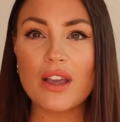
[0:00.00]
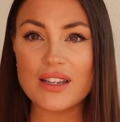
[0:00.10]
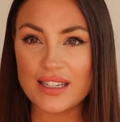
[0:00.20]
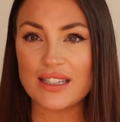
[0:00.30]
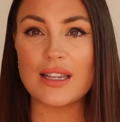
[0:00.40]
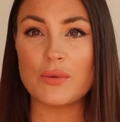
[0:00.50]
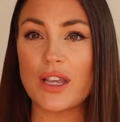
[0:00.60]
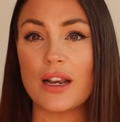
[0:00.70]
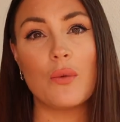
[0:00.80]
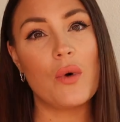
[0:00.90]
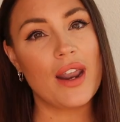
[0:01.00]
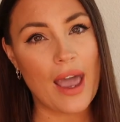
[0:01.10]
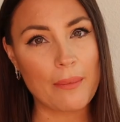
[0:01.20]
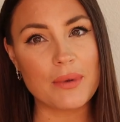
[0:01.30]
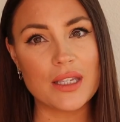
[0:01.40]
because this is exactly what it
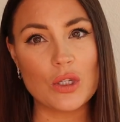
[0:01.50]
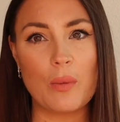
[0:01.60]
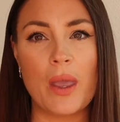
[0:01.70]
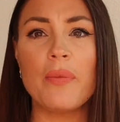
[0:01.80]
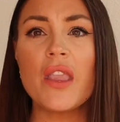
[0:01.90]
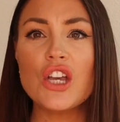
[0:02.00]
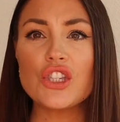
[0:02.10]
happens to me.